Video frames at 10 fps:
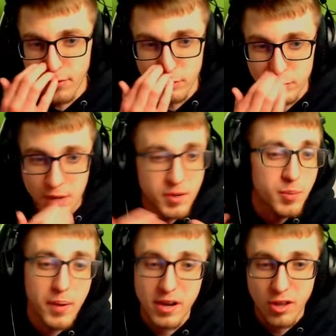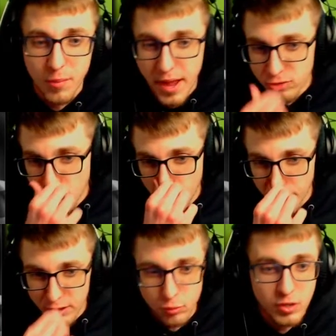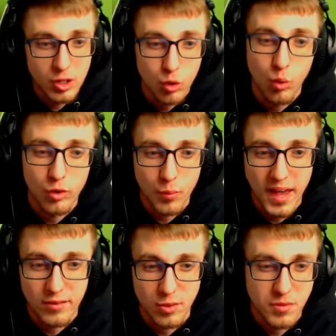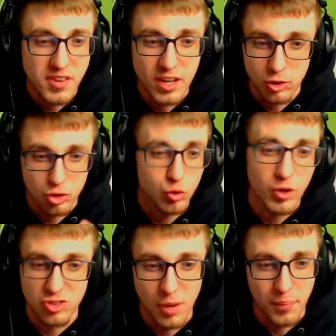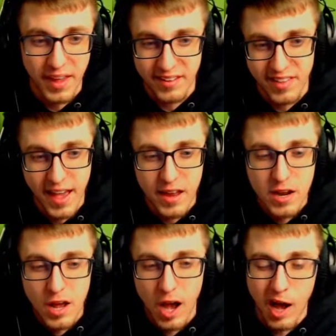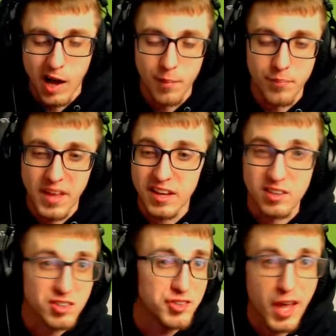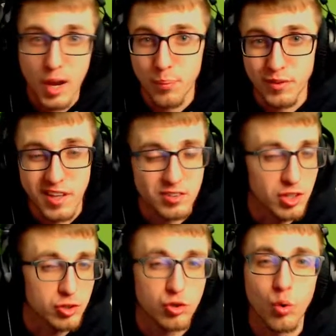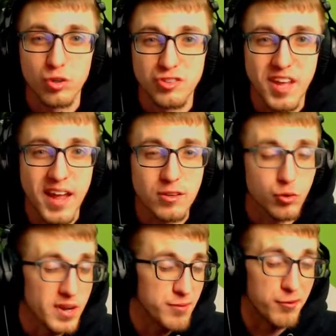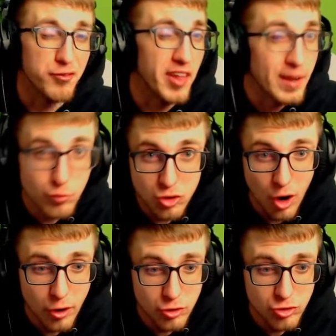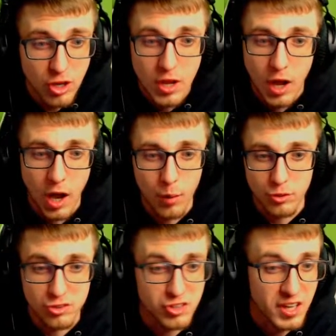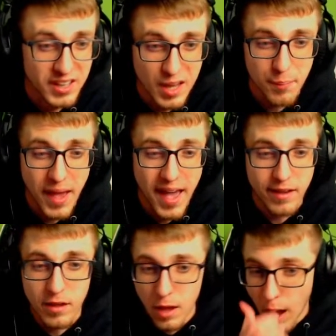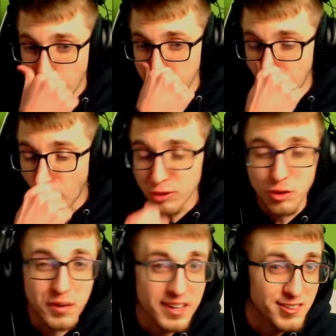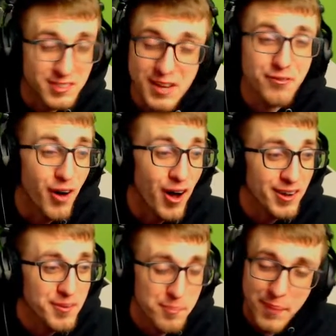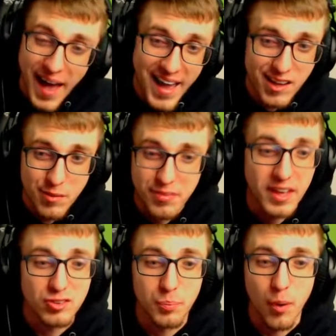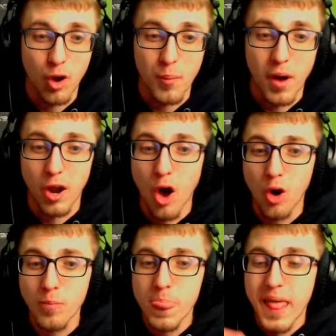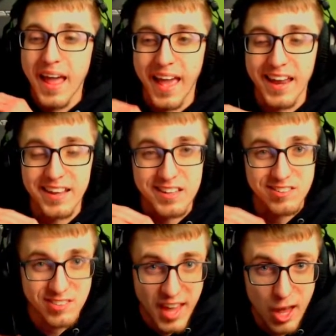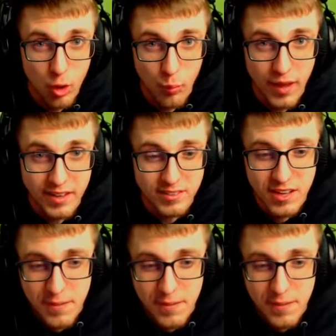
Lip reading: It's going to be dependent on the matchup, but it's really cool that we have something that can switch up like that. It can set up with things like Swords Dance or even Flame Charge, which is going to get back. It also gets Defog back thanks to Pokemon Home, and it gets Tailwind.